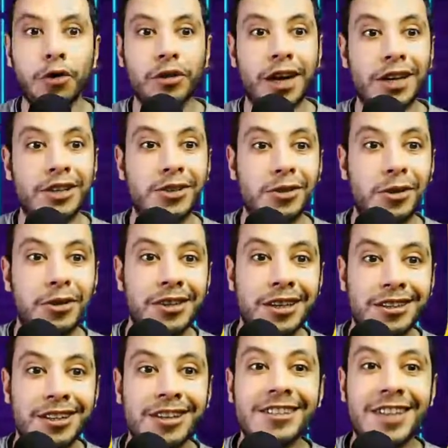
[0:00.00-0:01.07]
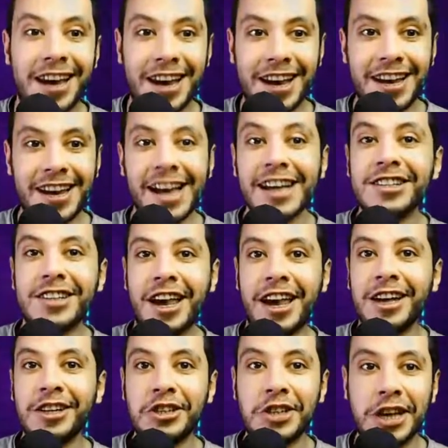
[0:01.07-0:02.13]
right, so this is
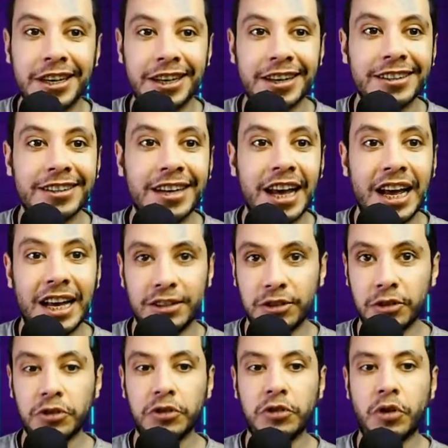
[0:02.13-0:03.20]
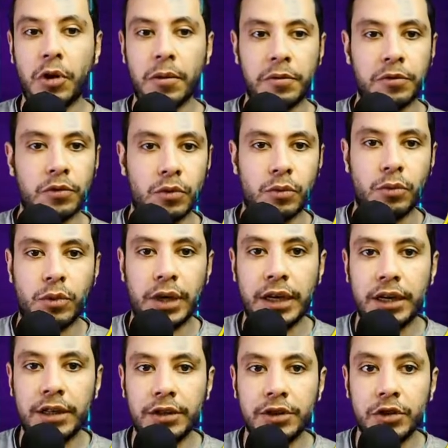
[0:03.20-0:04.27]
axaschengen.com, from
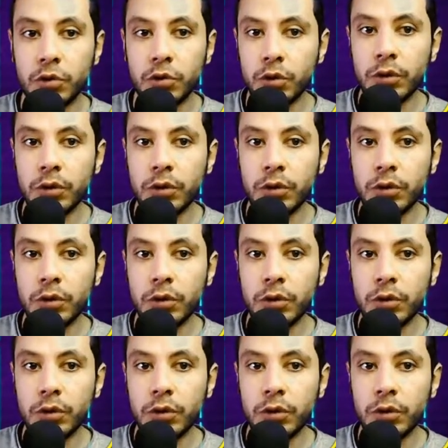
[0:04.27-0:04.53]
where you